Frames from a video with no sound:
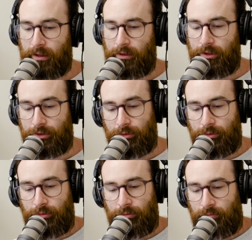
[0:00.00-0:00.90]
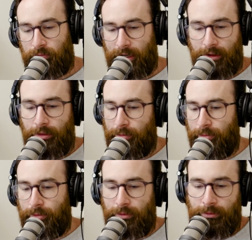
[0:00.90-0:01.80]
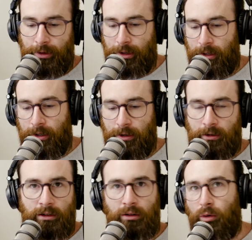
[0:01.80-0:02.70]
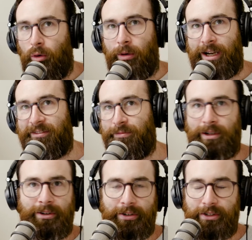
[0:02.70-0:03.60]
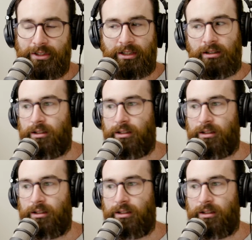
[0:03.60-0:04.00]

the dude running through the hallway of mirrors.